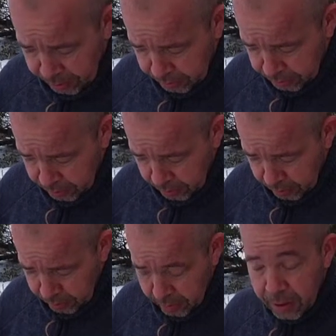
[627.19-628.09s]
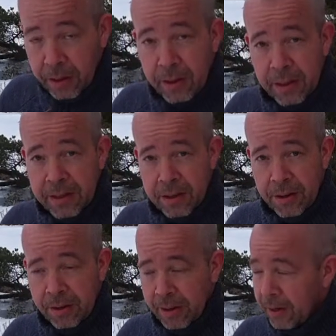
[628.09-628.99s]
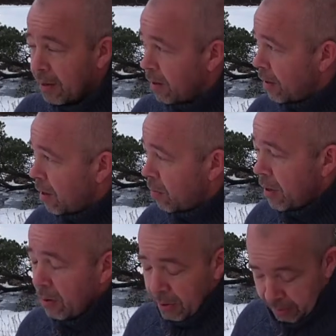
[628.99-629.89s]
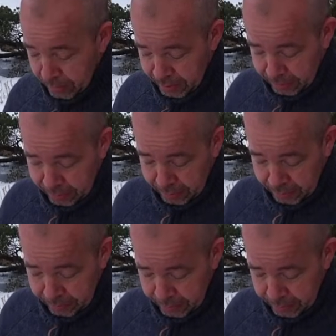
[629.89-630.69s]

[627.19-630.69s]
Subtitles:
the controller. That's another thing. I really recommend that